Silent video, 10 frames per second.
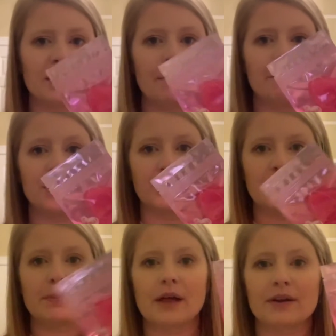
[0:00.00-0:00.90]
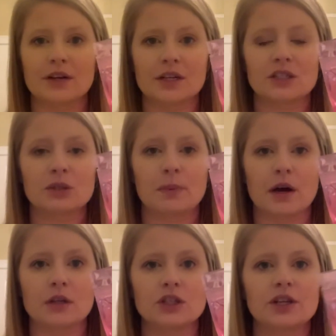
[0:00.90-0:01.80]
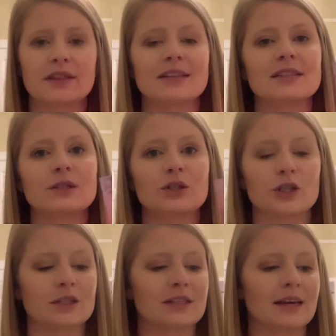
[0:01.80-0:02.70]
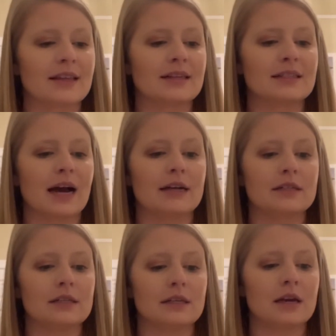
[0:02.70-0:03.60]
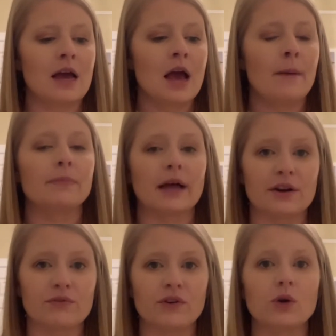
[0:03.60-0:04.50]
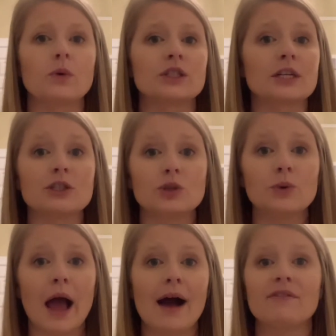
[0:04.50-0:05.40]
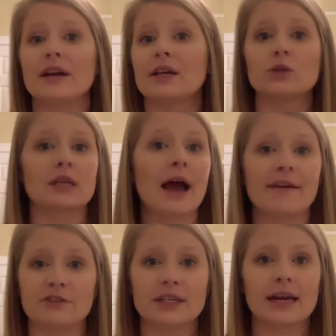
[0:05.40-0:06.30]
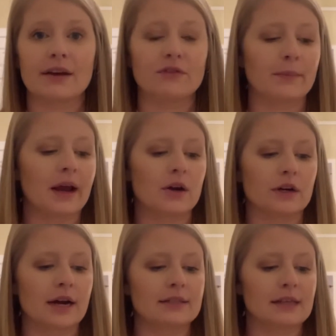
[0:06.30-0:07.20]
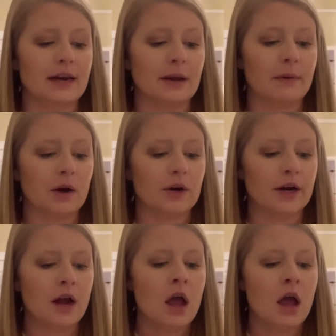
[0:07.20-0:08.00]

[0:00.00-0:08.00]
Beauty Blender sponge. This is just like the Tati Blendiful, which I do have and I use it every day for my under eye setting powder.